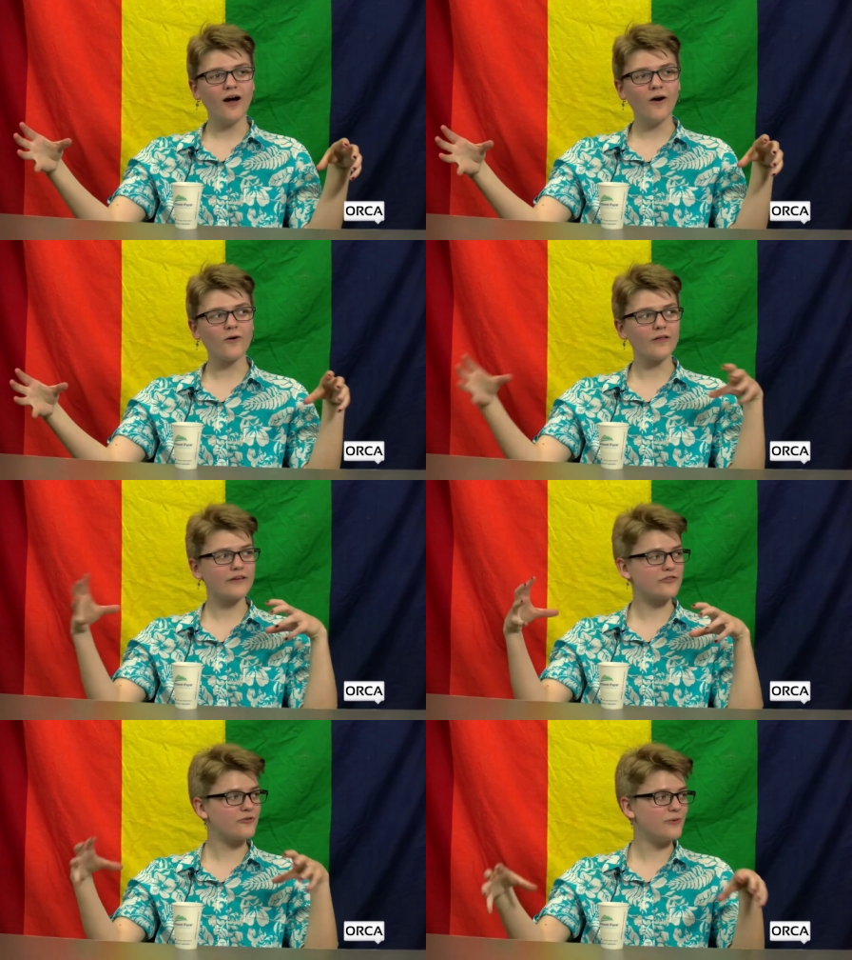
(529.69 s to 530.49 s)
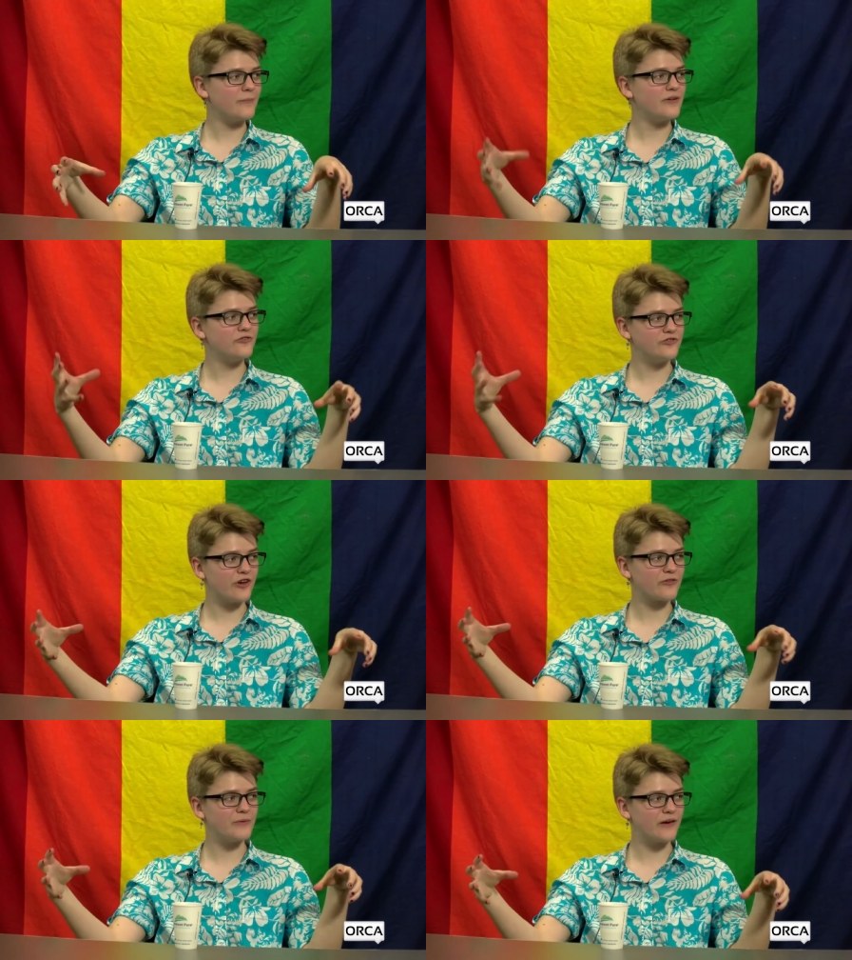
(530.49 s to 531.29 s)
or like two women
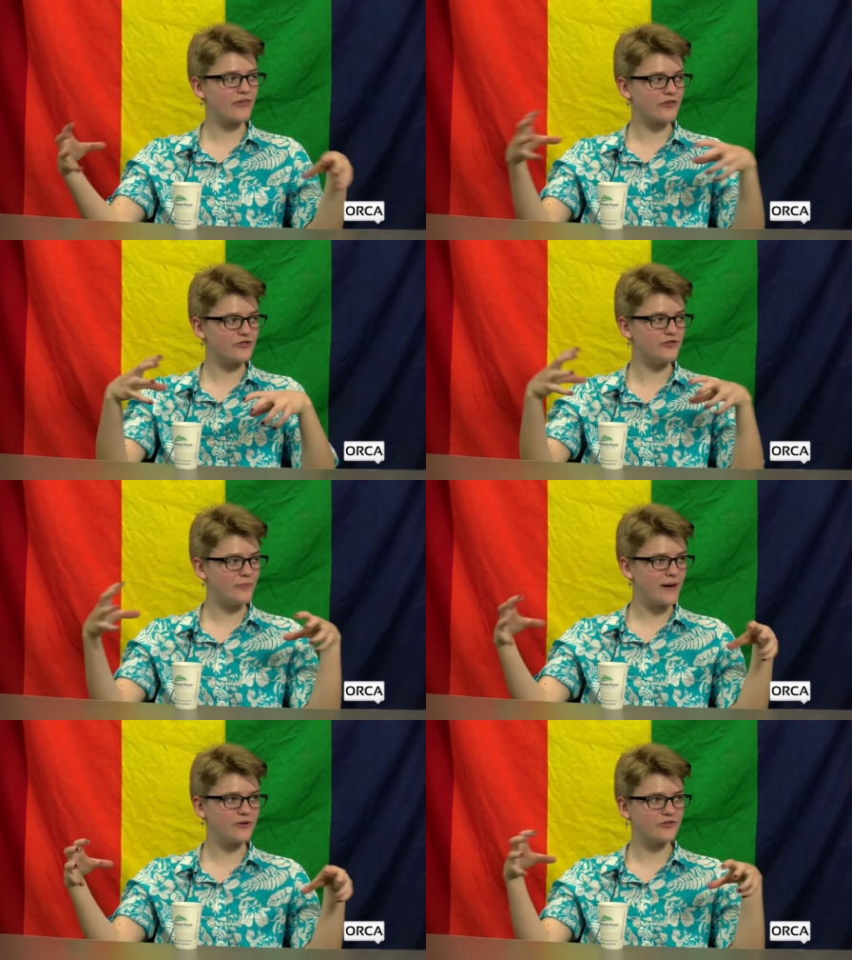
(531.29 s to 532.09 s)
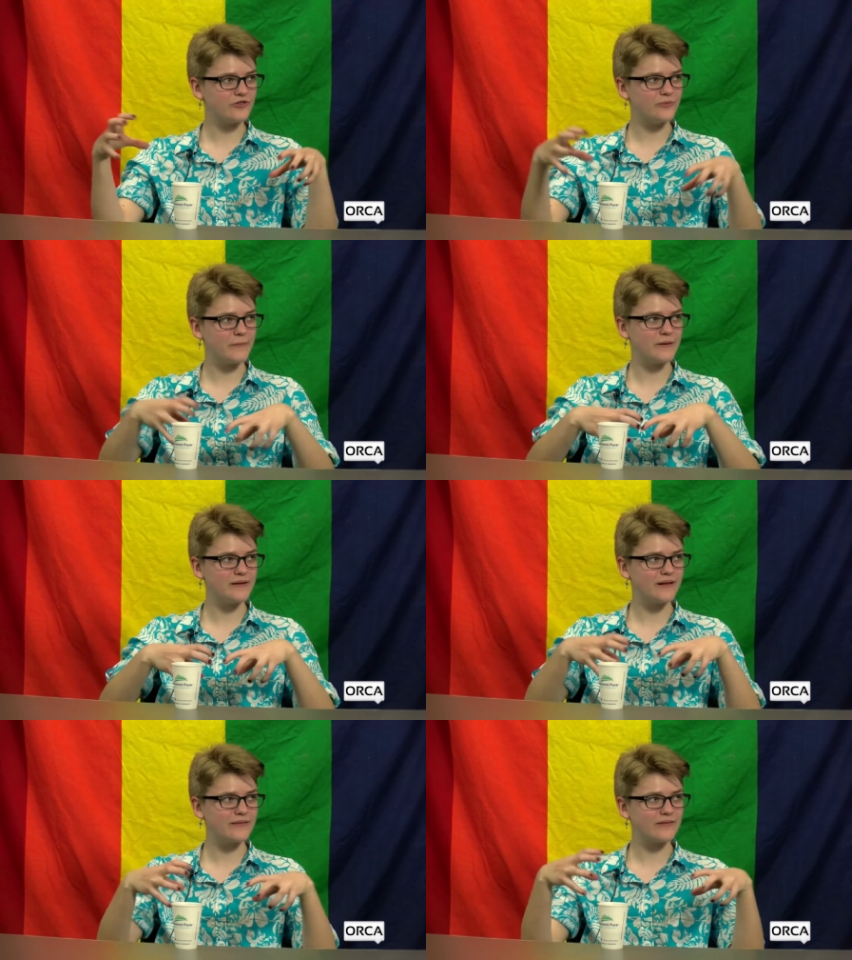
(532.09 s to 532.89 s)
just because they're two men or two women,
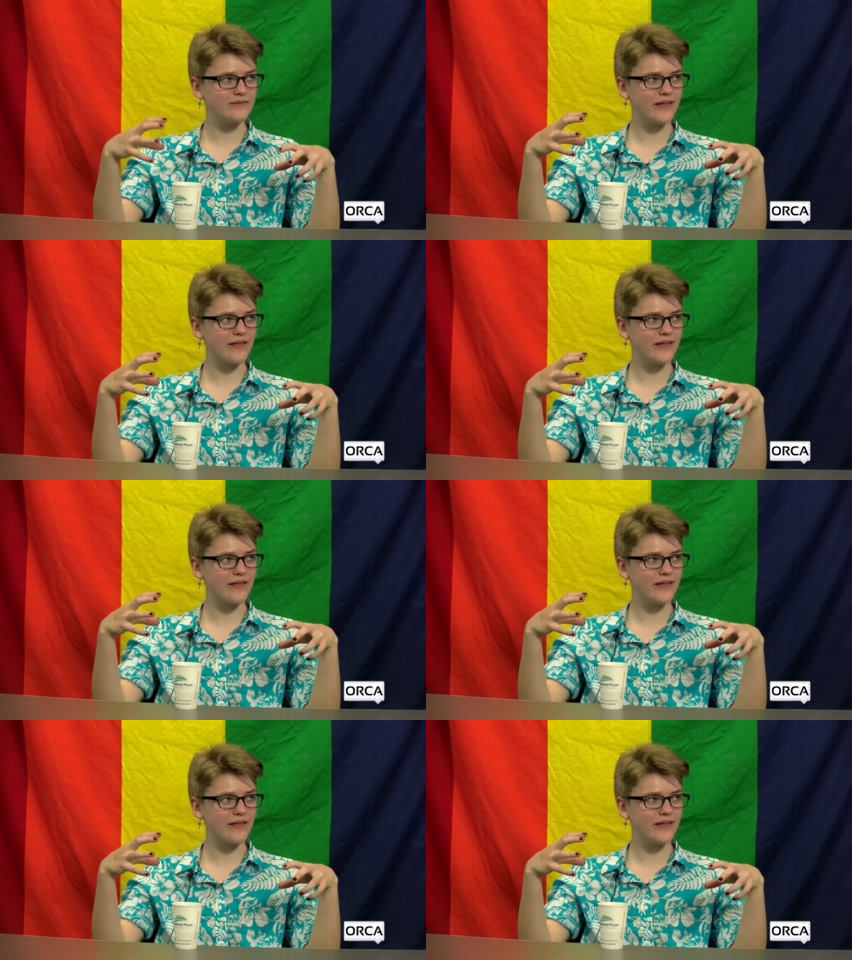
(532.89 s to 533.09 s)
and then yeah.